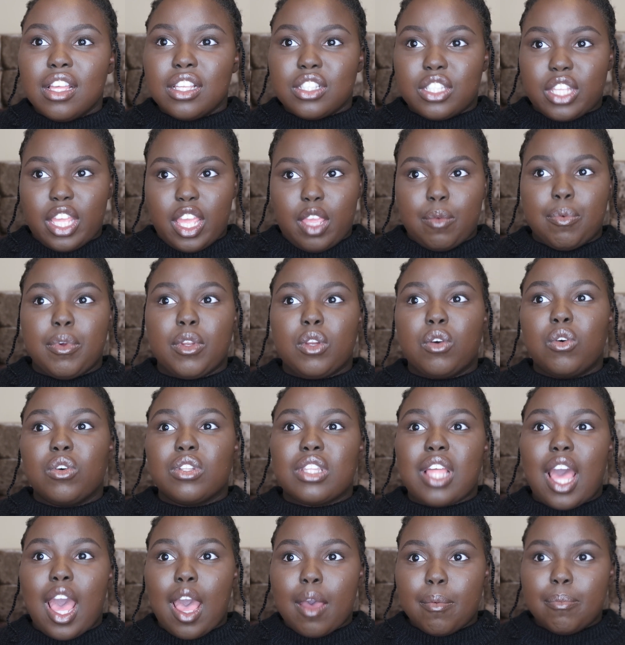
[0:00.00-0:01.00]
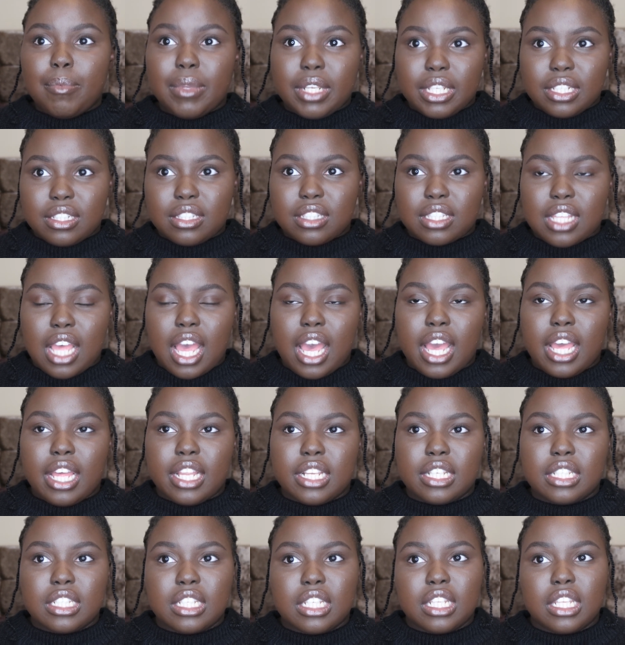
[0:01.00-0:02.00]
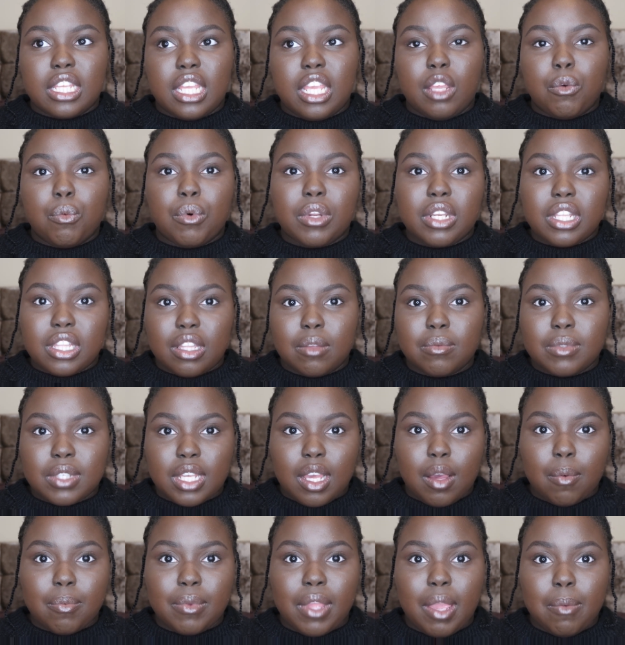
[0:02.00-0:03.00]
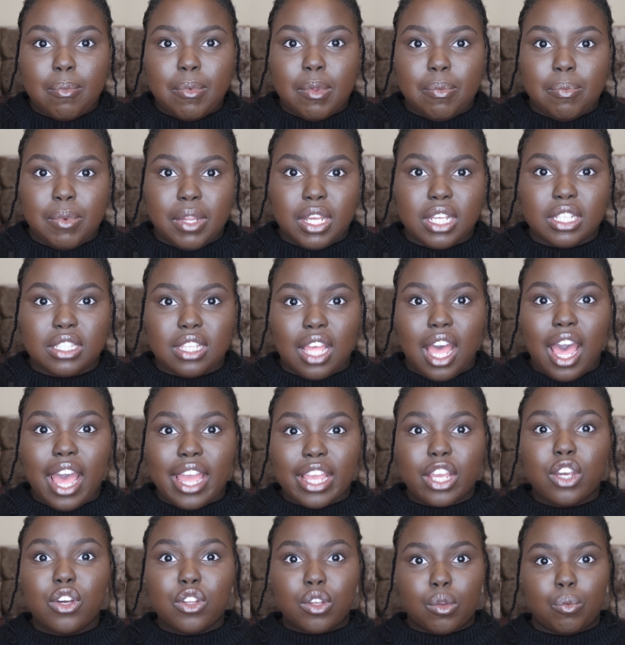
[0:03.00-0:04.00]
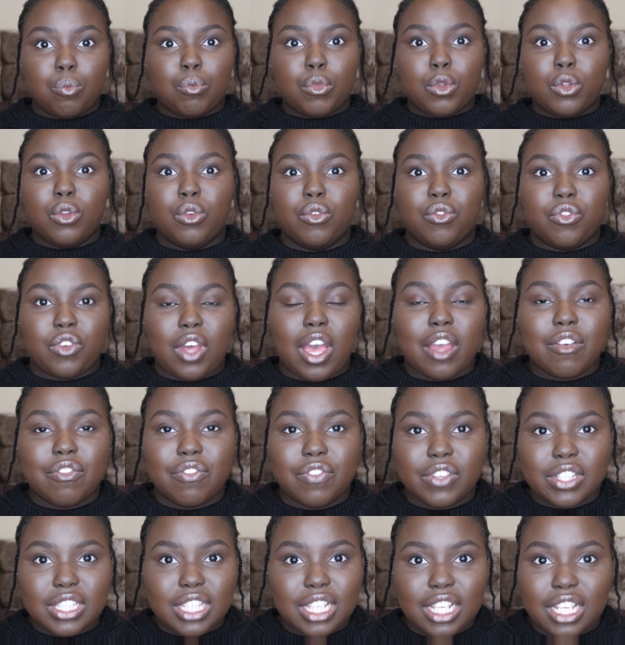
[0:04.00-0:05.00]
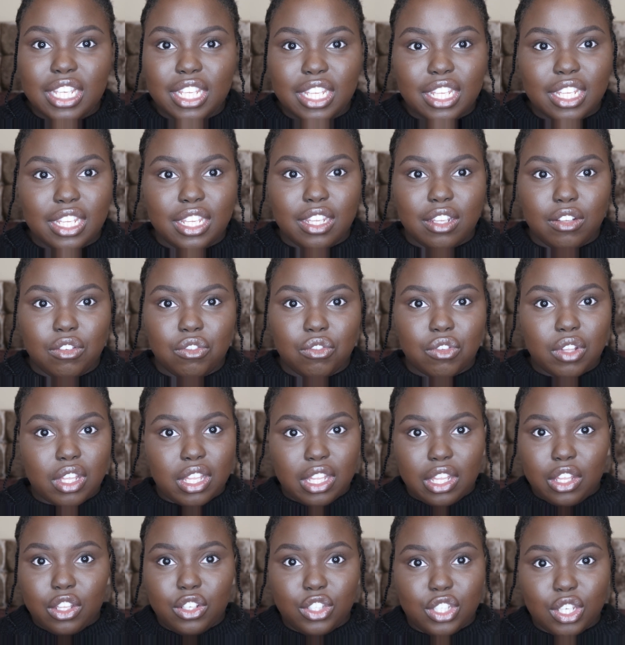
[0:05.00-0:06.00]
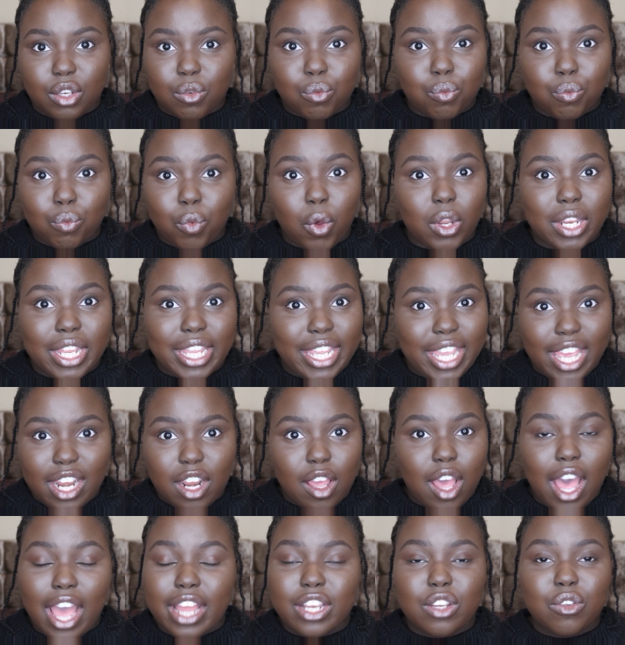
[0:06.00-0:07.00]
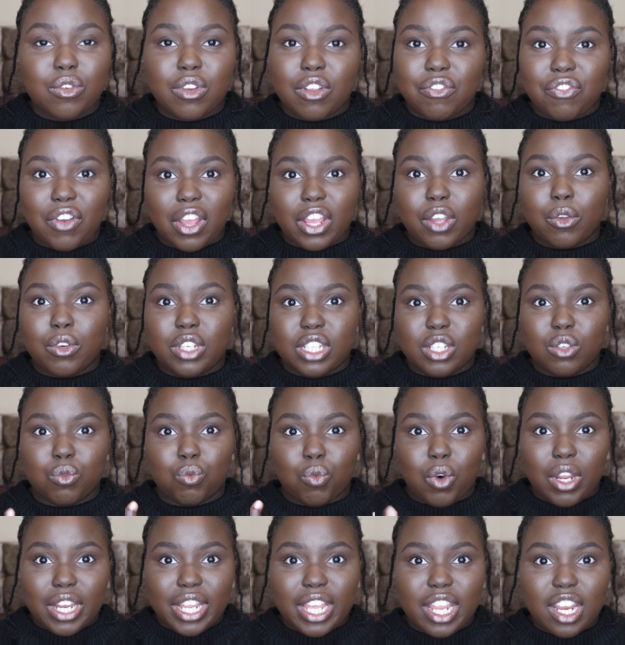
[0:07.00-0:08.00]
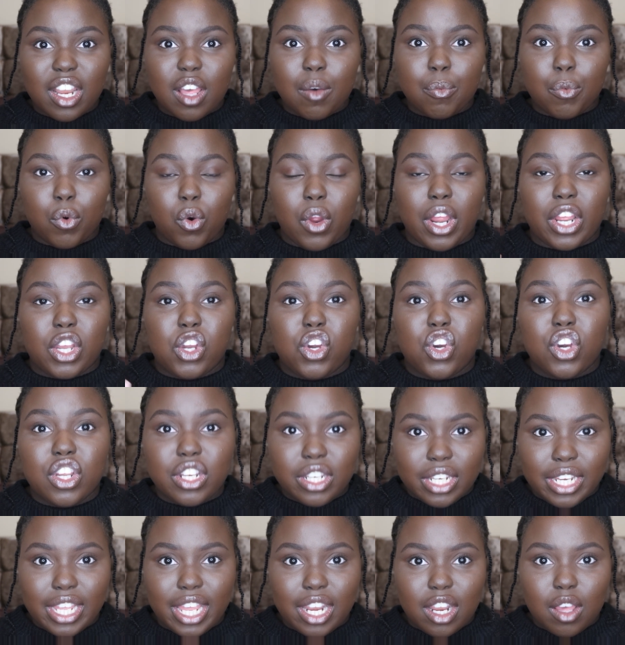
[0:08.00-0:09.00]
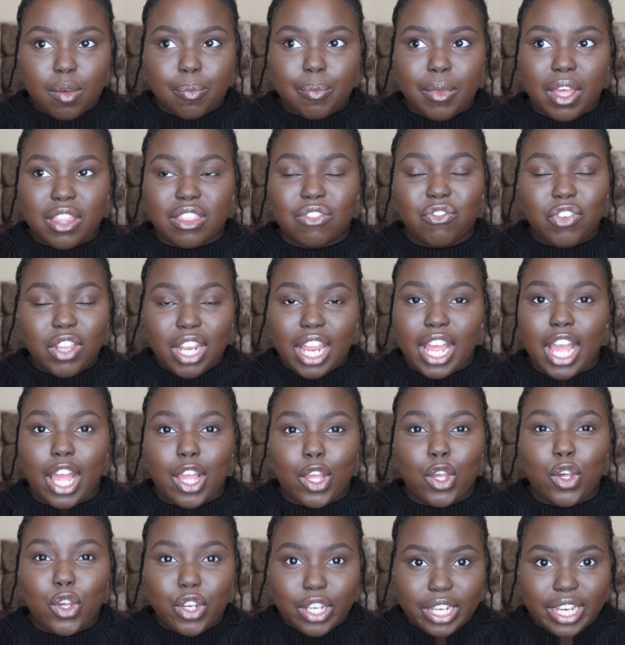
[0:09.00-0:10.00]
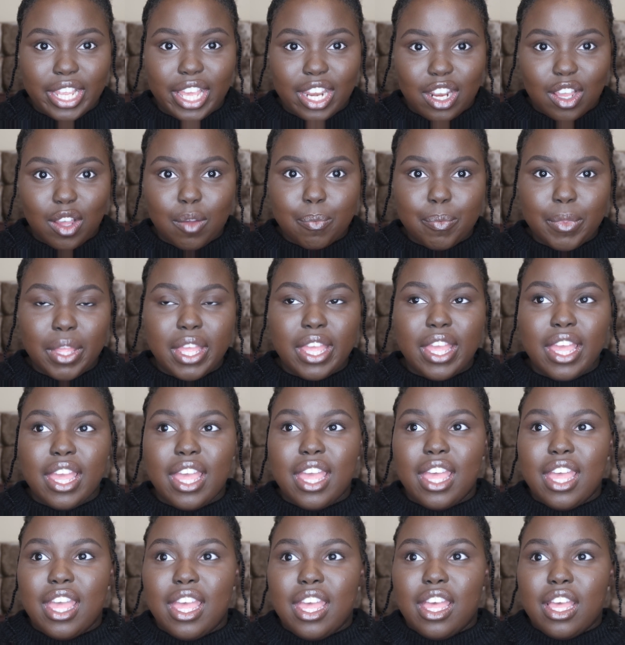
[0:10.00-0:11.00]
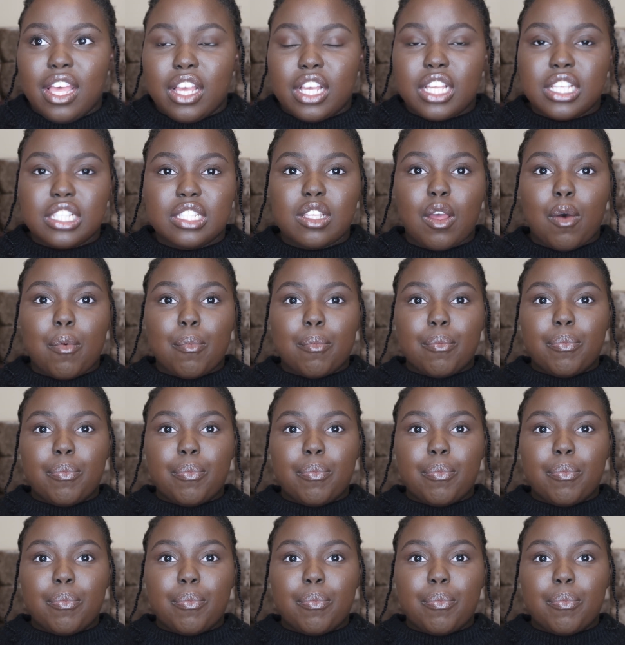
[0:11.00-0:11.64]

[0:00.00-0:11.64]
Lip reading: so he would call the ambulance and he wanted them to come get me because I couldn't move. I physically didn't want to get up. I don't know if I didn't want to get up or I couldn't get up. I feel like I couldn't get up because